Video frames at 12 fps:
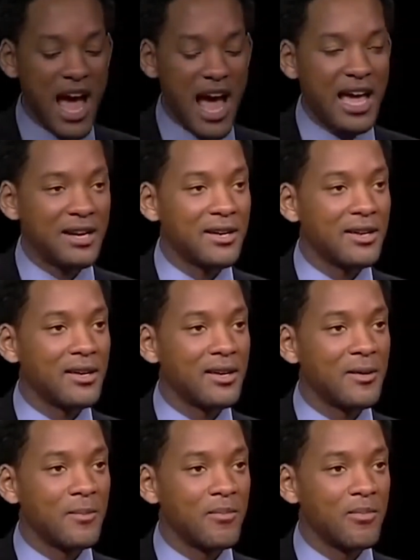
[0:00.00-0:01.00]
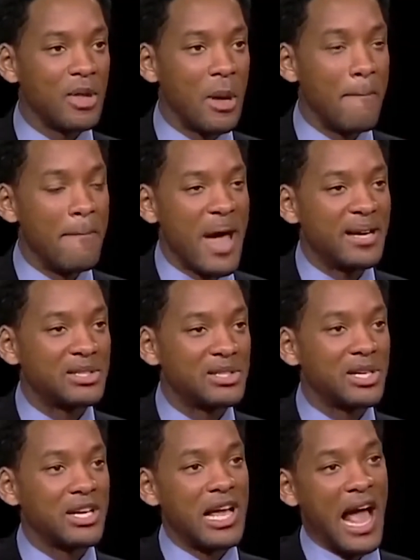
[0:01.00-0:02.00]
I'm not the
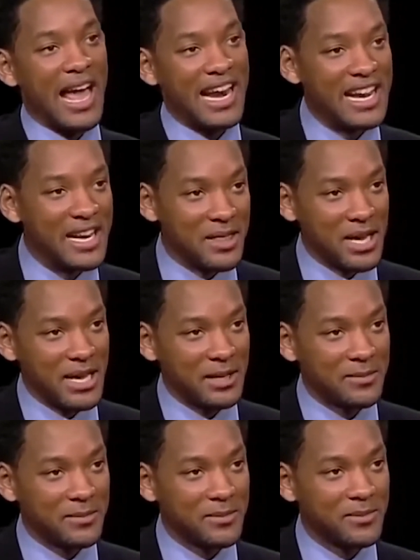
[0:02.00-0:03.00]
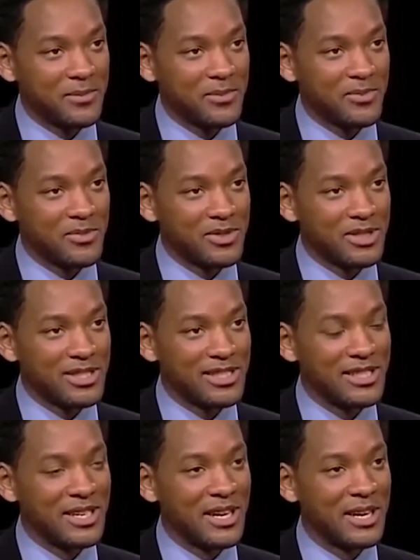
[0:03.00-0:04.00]
best at
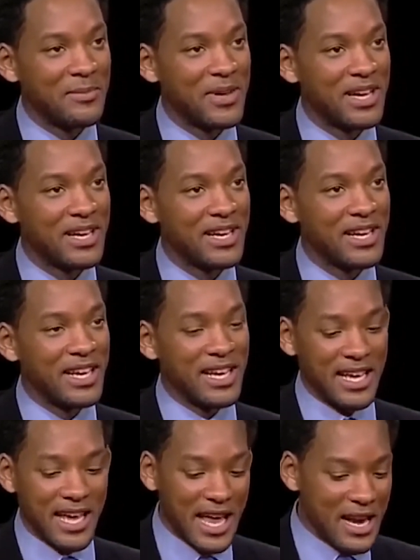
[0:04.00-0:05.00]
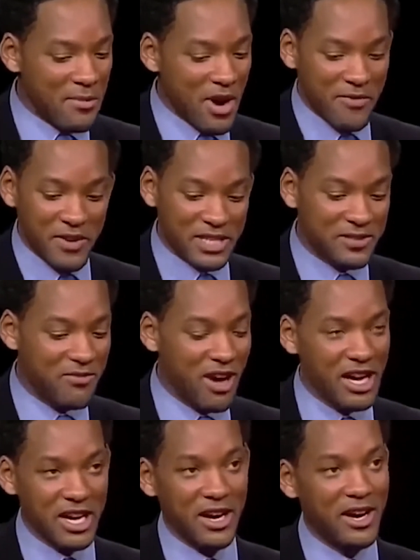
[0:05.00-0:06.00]
anything. You know what I mean? Eddie
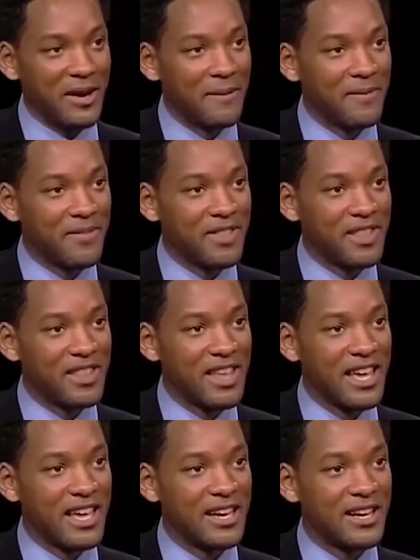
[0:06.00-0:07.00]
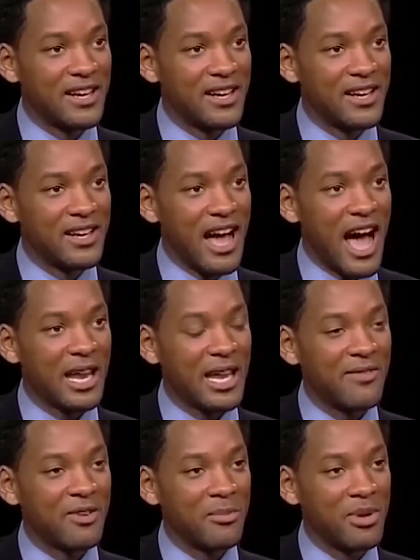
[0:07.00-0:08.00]
Murphy is funnier
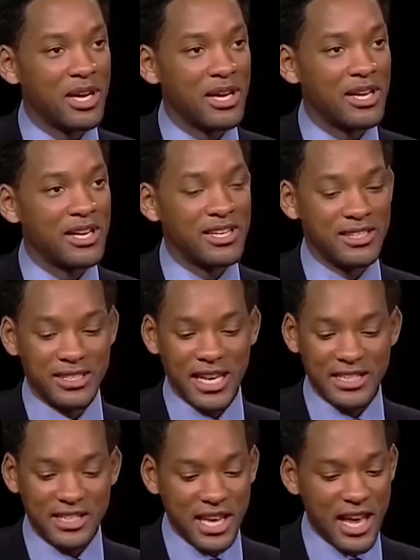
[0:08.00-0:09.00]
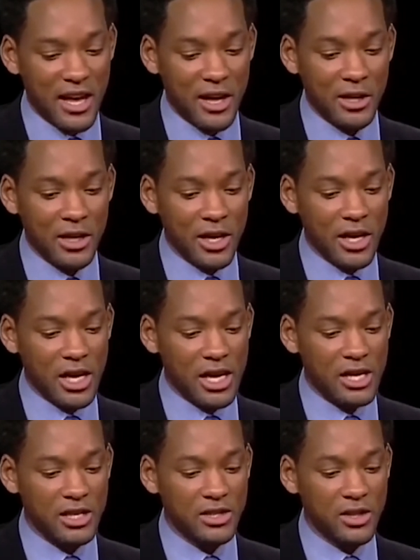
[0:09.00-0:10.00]
than I'll ever be. Denzel
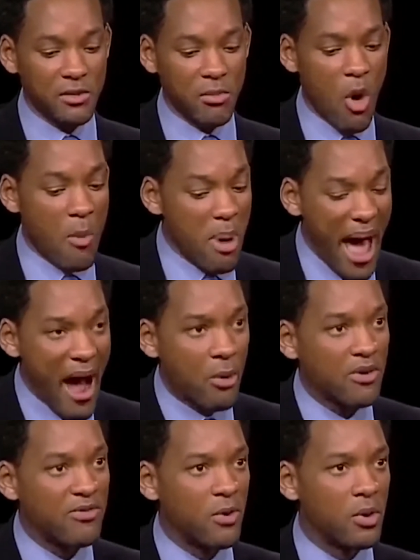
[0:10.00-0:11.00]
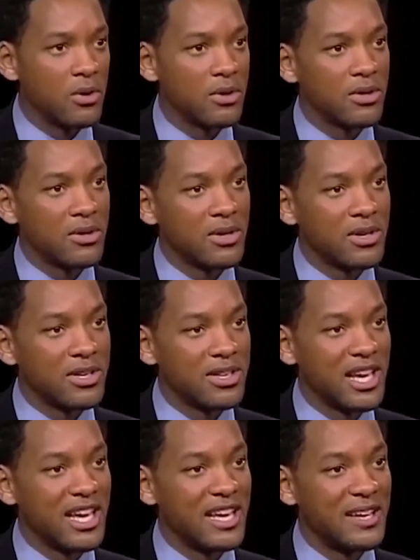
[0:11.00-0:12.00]
is more powerful
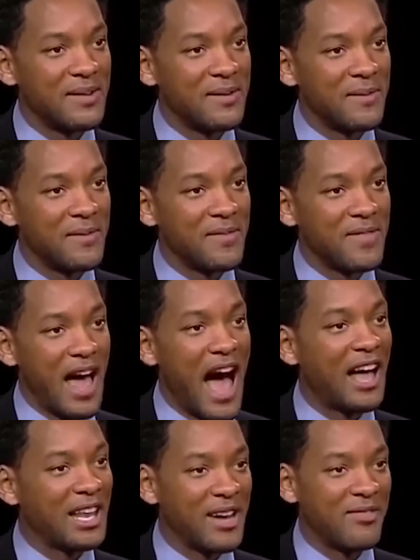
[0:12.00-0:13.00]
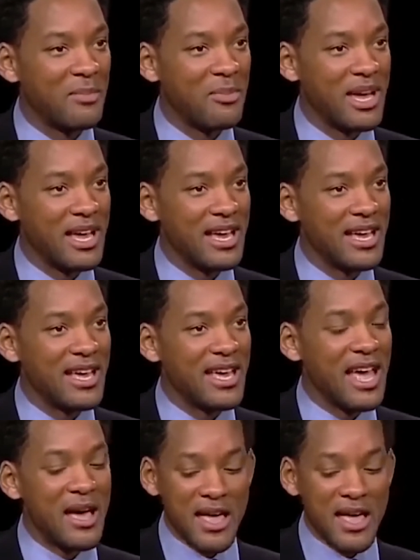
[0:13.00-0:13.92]
than I'll ever be.